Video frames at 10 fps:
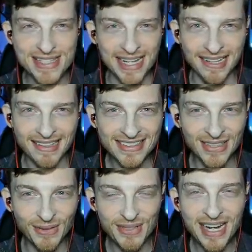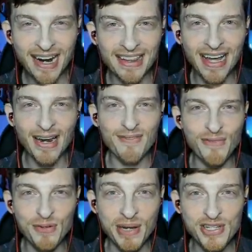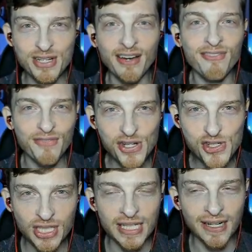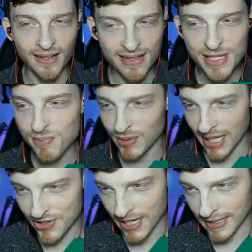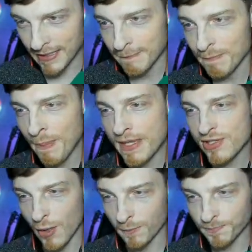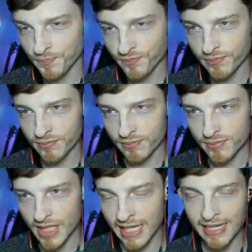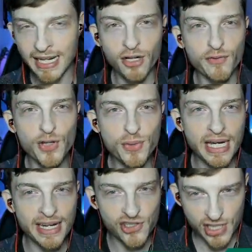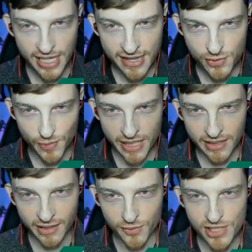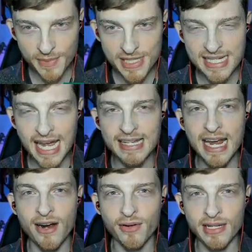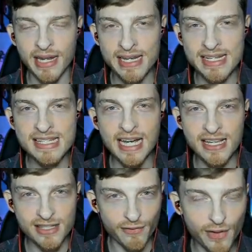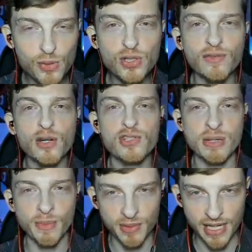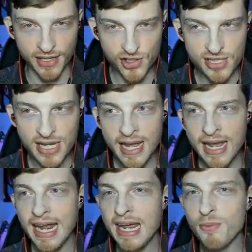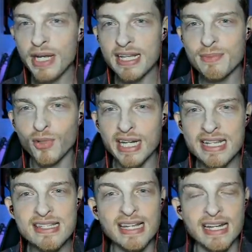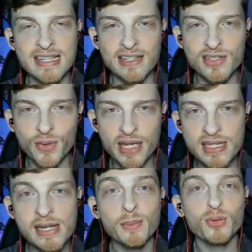it. So not a lot of information officially on this project. So in an interview with IGN this week, Kojima sat down and discussed the future of Kojima Productions, and we got some more insights into this